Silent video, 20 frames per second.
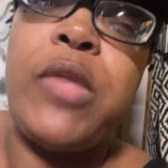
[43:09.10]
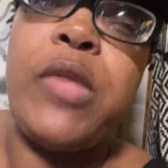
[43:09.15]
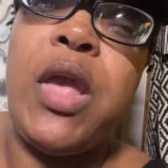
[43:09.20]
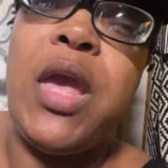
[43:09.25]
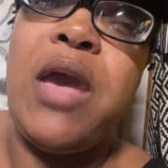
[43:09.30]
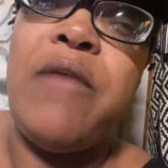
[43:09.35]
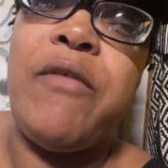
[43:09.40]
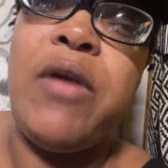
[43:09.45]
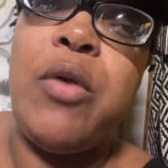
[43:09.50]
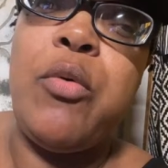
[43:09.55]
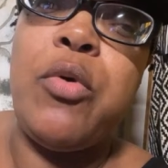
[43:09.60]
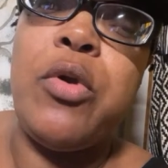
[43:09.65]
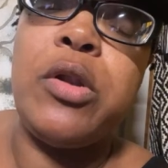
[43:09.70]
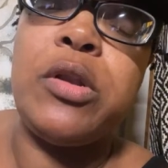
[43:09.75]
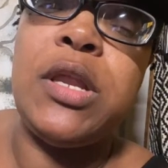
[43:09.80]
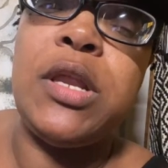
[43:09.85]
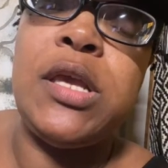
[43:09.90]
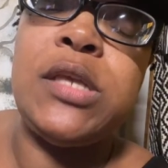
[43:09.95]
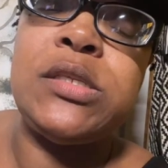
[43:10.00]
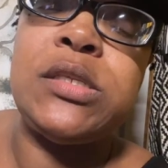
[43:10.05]
Have I
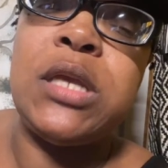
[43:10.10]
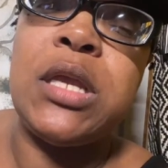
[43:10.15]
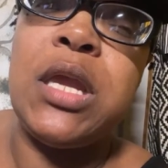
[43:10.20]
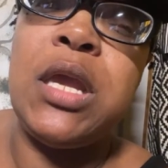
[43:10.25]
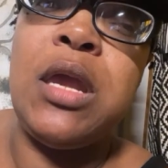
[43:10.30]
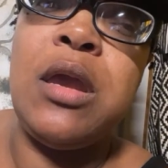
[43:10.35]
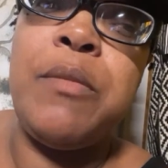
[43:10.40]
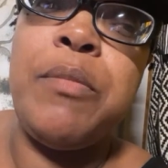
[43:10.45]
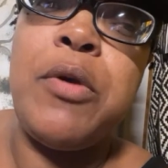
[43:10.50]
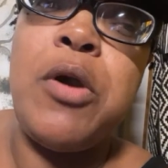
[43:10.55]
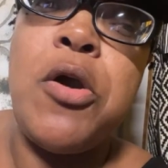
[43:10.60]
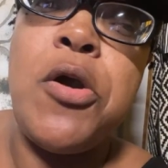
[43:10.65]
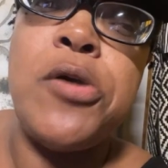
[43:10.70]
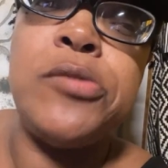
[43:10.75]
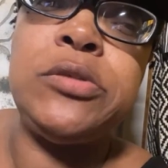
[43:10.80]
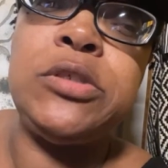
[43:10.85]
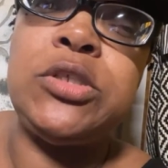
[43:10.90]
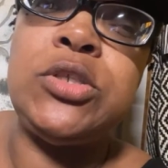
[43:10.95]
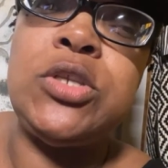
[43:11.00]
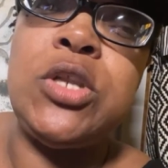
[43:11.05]
worked as a camp
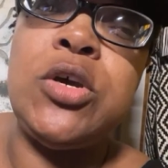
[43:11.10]
host?